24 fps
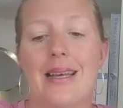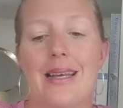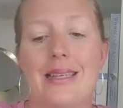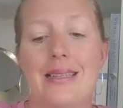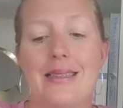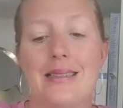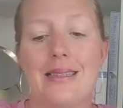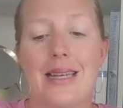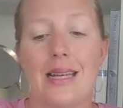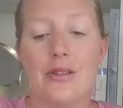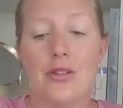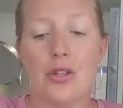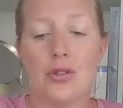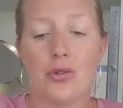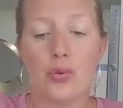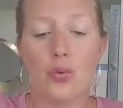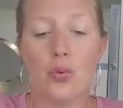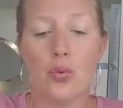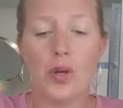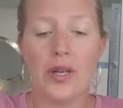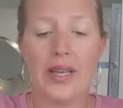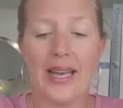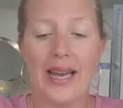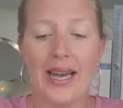is that the
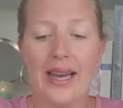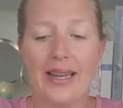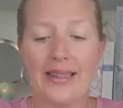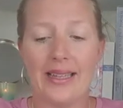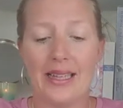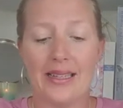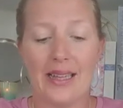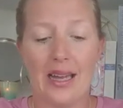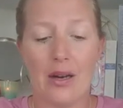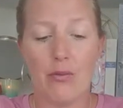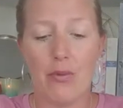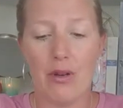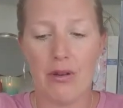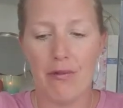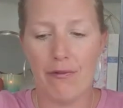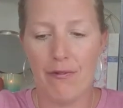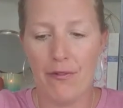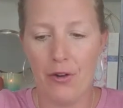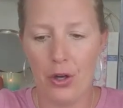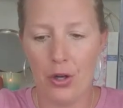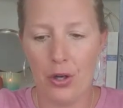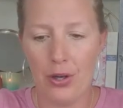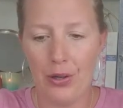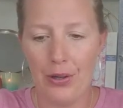2 cards that are
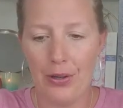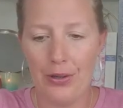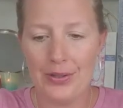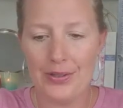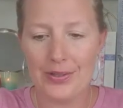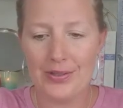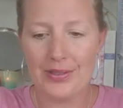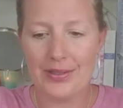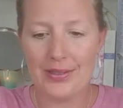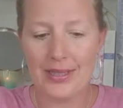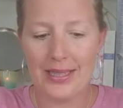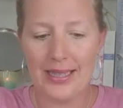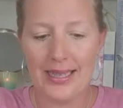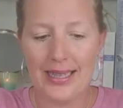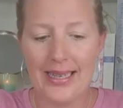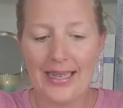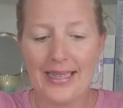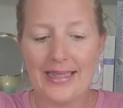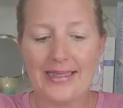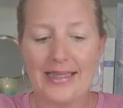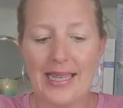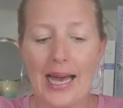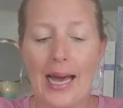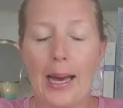reversed
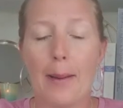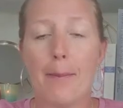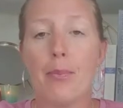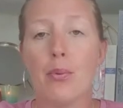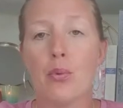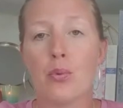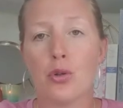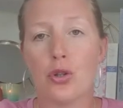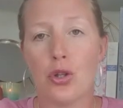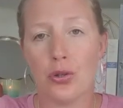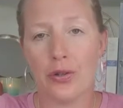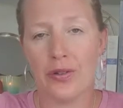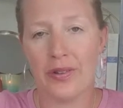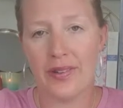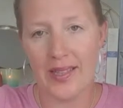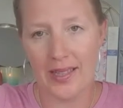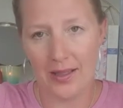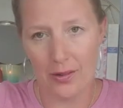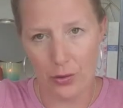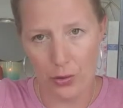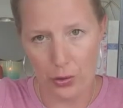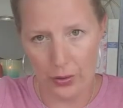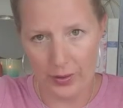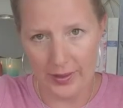is abundance
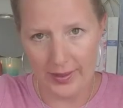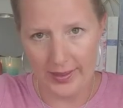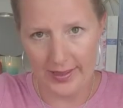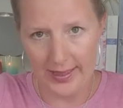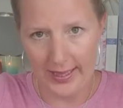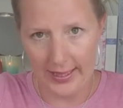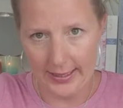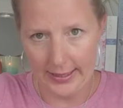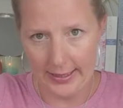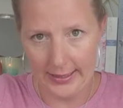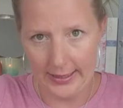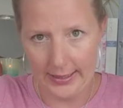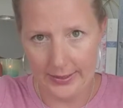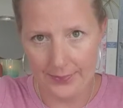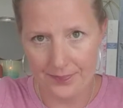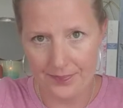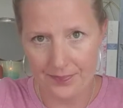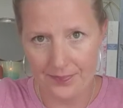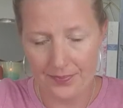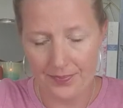and success.